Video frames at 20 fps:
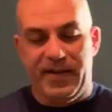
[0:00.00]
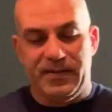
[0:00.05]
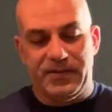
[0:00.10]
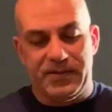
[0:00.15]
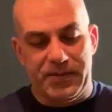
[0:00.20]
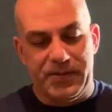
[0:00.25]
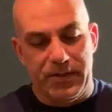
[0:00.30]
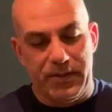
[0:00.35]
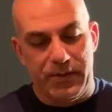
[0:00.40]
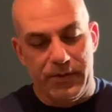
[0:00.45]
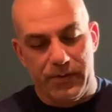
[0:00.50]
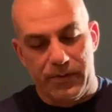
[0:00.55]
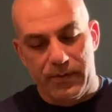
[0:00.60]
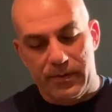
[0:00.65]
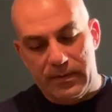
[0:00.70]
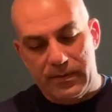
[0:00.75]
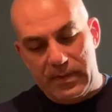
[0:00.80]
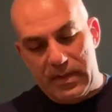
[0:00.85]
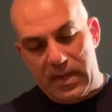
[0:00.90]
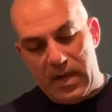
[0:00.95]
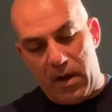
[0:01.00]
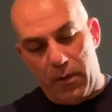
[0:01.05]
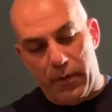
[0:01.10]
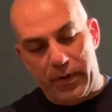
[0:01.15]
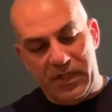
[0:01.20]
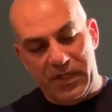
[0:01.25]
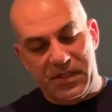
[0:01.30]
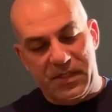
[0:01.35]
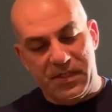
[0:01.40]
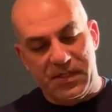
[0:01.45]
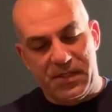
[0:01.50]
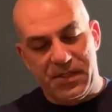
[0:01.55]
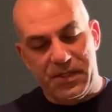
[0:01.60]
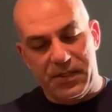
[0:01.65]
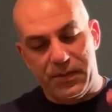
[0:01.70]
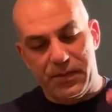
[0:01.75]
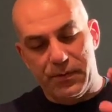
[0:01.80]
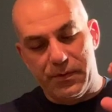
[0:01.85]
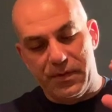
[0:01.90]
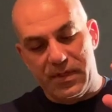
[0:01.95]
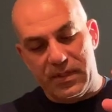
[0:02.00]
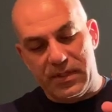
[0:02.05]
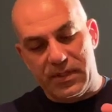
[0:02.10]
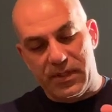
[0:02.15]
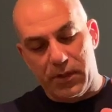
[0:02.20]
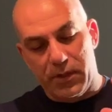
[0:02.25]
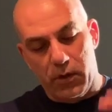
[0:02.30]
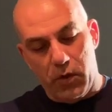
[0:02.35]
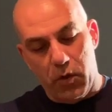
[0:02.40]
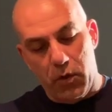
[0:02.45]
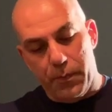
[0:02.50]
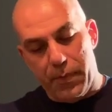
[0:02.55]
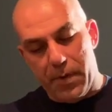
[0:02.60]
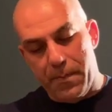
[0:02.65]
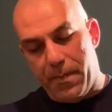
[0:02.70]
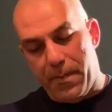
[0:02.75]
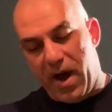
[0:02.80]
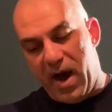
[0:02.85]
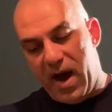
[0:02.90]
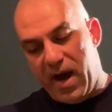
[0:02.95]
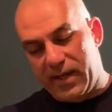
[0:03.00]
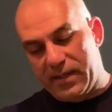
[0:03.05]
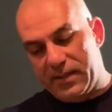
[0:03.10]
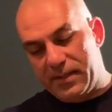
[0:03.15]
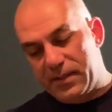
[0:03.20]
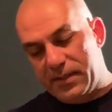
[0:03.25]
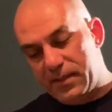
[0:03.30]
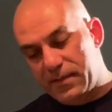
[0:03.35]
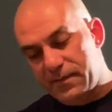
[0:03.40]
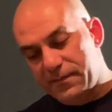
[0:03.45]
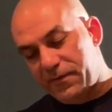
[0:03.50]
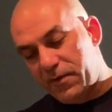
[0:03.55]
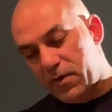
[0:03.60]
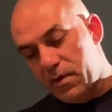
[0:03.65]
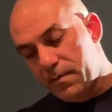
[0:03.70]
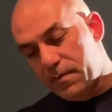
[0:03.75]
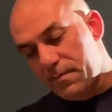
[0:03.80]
So I wanted to do this little open box from